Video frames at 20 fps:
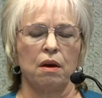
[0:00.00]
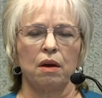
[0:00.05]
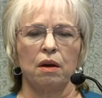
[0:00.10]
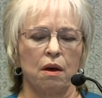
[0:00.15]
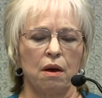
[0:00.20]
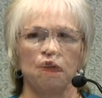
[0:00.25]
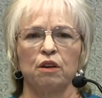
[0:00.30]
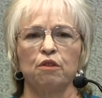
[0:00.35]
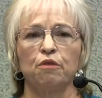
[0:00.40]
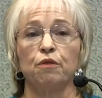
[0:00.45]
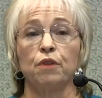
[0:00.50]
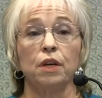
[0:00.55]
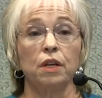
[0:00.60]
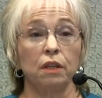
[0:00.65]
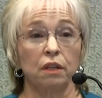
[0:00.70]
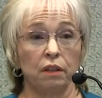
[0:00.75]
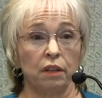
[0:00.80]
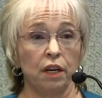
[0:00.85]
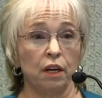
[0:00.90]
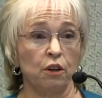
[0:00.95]

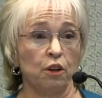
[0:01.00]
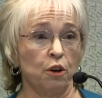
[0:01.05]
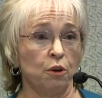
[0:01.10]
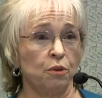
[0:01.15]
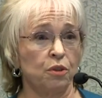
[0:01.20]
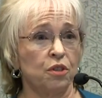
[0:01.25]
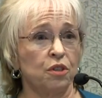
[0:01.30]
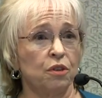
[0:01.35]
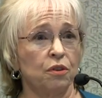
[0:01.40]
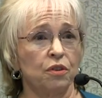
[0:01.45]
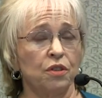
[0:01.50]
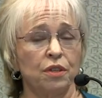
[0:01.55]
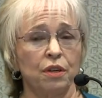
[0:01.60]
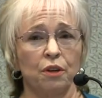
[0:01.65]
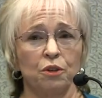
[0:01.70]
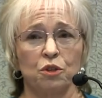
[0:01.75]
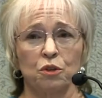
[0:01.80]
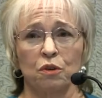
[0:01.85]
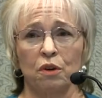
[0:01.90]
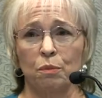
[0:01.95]
Conveniently close to the
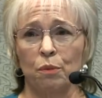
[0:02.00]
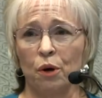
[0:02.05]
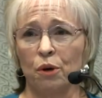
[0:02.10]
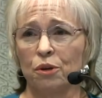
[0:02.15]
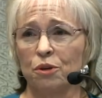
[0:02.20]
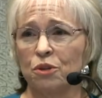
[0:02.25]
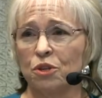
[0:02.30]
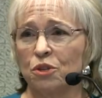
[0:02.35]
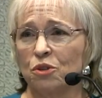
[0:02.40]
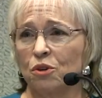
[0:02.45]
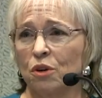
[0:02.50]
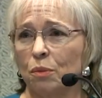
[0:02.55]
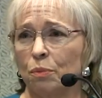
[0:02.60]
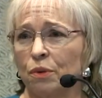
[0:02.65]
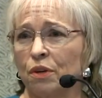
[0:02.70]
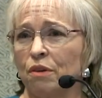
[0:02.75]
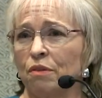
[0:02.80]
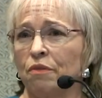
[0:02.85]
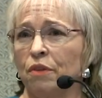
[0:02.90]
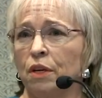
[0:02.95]
sensory motor strip,
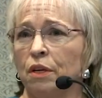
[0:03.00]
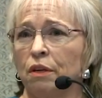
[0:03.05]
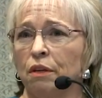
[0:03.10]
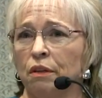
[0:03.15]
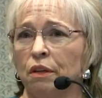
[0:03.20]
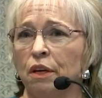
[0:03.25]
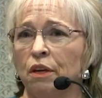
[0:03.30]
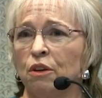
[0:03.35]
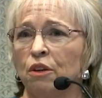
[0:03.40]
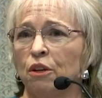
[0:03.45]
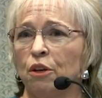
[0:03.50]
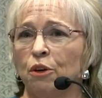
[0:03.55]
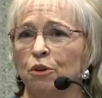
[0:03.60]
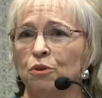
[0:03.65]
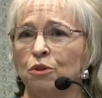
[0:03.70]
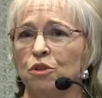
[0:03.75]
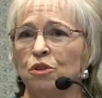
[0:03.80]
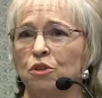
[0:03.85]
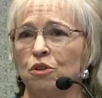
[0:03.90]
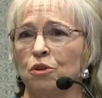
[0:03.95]
conveniently
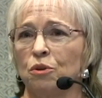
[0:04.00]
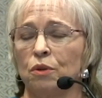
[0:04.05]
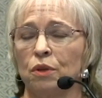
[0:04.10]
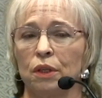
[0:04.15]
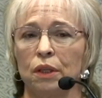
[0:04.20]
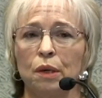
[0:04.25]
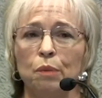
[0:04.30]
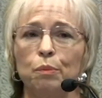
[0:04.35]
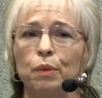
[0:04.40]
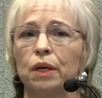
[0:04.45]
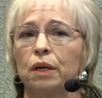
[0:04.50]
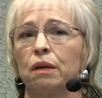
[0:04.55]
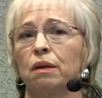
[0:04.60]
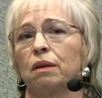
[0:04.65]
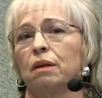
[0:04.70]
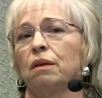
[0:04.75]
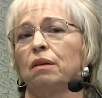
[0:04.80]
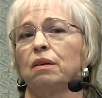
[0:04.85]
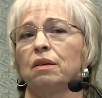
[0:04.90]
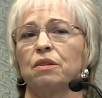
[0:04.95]
close to the limbic
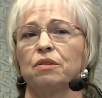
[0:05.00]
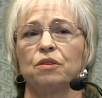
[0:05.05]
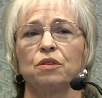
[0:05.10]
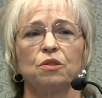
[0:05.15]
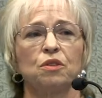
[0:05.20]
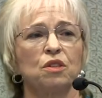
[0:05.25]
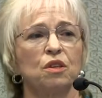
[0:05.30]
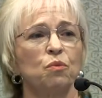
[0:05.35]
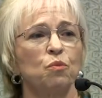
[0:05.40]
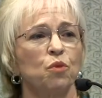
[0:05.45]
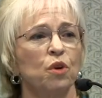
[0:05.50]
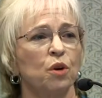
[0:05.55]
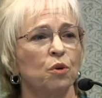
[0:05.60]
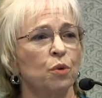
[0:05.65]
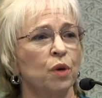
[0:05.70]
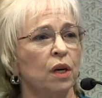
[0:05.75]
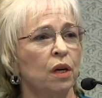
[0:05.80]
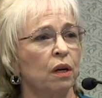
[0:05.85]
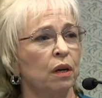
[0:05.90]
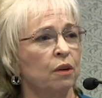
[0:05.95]
system where
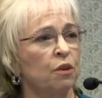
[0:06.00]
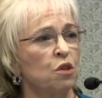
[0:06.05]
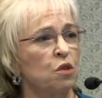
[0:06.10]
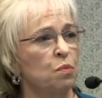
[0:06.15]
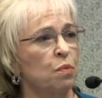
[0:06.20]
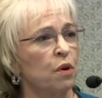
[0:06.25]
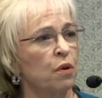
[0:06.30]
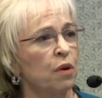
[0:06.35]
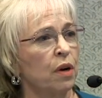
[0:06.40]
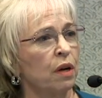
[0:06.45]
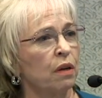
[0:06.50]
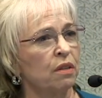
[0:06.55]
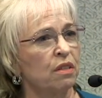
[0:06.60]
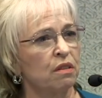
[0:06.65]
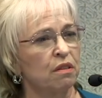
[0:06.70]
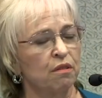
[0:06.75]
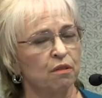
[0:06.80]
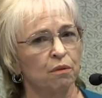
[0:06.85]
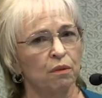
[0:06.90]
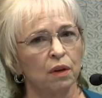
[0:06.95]
we experience
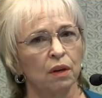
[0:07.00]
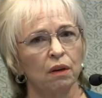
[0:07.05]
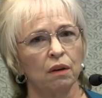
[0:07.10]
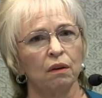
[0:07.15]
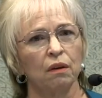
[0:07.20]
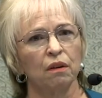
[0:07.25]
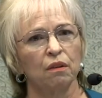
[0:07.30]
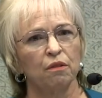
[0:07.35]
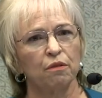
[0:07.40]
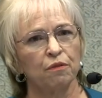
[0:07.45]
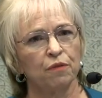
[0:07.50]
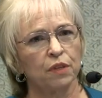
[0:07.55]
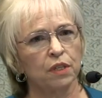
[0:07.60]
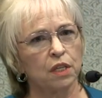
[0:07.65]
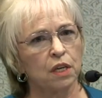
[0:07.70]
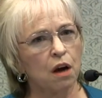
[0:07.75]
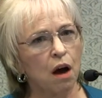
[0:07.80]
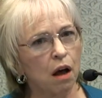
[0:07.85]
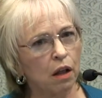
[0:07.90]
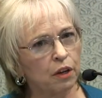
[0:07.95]
the
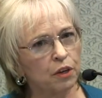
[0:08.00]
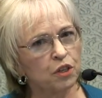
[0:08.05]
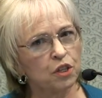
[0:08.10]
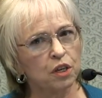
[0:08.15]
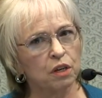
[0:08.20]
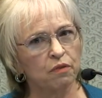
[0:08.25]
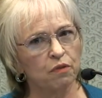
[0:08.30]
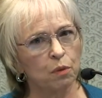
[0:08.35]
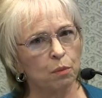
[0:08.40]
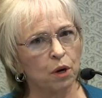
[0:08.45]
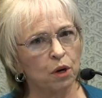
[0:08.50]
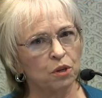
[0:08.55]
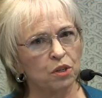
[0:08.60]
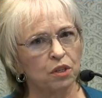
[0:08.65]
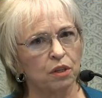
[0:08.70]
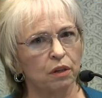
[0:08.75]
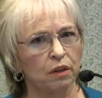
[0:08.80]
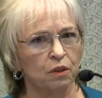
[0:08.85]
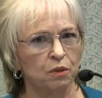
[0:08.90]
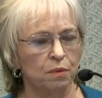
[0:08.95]
physiology of
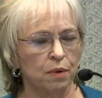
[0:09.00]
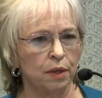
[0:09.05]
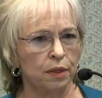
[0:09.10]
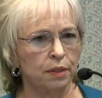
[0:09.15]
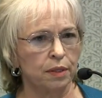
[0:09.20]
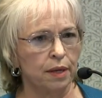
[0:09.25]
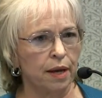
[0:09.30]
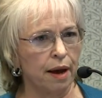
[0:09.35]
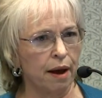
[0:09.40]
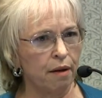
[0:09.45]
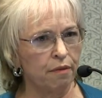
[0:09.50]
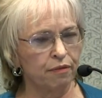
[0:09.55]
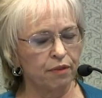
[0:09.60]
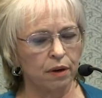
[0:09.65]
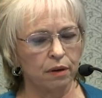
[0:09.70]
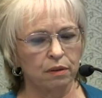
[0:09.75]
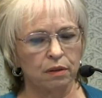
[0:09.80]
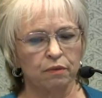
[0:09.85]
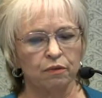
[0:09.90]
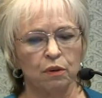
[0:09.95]
emotion as well as the
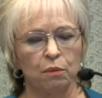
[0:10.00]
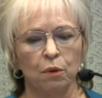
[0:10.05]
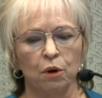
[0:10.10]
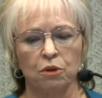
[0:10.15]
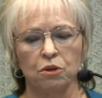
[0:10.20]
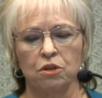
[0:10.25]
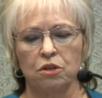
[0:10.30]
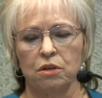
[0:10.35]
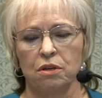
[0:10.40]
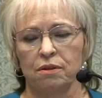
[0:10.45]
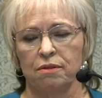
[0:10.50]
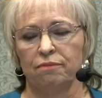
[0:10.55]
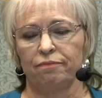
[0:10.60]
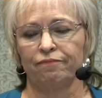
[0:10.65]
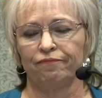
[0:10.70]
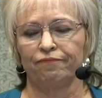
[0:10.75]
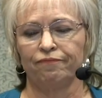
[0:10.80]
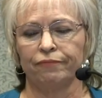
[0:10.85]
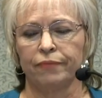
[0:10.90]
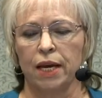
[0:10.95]
affect of emotion,
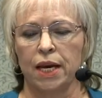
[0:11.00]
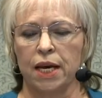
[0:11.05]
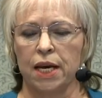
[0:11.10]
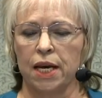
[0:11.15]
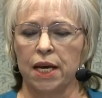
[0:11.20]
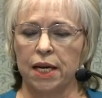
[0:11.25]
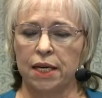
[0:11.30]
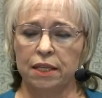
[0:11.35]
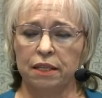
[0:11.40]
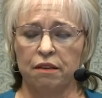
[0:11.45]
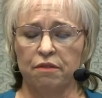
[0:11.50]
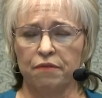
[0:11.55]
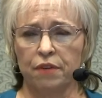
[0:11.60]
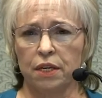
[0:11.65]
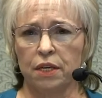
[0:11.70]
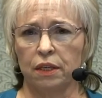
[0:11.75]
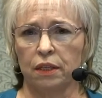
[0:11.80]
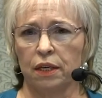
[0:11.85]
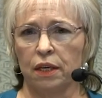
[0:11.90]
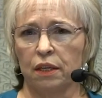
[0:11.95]
and
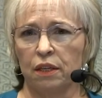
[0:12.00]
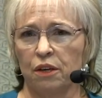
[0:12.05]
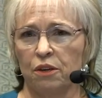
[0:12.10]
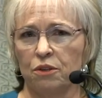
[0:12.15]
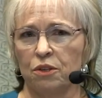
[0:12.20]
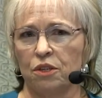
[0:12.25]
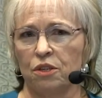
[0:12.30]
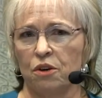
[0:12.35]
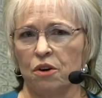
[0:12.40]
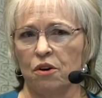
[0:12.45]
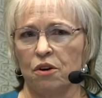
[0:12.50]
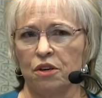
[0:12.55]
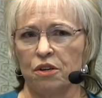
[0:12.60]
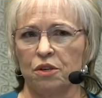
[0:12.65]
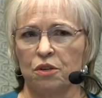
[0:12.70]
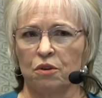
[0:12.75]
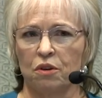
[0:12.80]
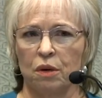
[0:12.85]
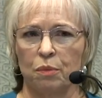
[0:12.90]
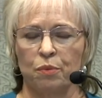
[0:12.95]
conveniently close to
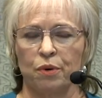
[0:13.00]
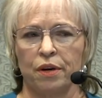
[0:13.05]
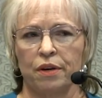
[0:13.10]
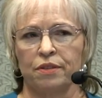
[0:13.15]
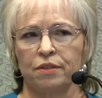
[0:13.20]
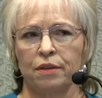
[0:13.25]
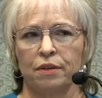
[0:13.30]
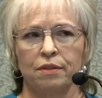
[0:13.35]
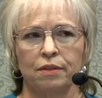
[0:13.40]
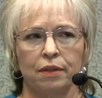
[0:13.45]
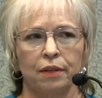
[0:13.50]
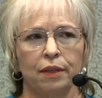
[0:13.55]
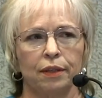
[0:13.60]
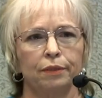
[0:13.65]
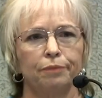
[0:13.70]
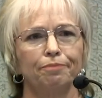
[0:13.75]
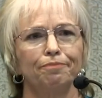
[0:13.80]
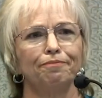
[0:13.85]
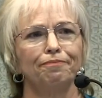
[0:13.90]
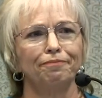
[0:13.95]
auditory processing.
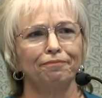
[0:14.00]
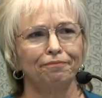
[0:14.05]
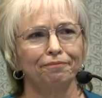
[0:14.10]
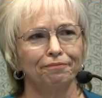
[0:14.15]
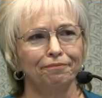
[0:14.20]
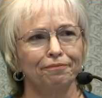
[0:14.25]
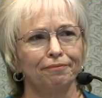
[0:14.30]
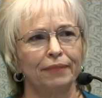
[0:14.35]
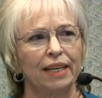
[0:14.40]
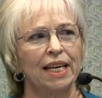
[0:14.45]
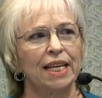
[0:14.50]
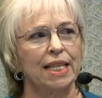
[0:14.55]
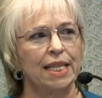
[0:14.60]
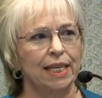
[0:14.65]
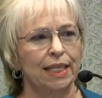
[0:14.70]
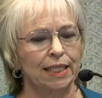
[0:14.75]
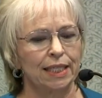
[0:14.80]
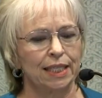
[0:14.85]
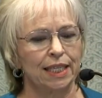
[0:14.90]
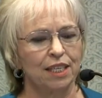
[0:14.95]

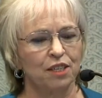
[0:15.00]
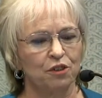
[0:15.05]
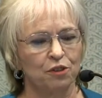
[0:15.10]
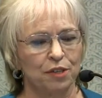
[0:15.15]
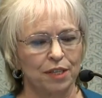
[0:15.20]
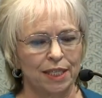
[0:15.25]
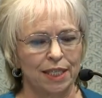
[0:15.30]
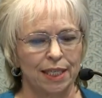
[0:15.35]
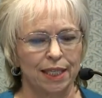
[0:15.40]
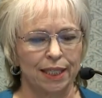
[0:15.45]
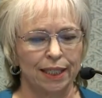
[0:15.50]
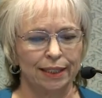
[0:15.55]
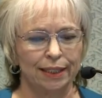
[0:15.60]
That's interesting.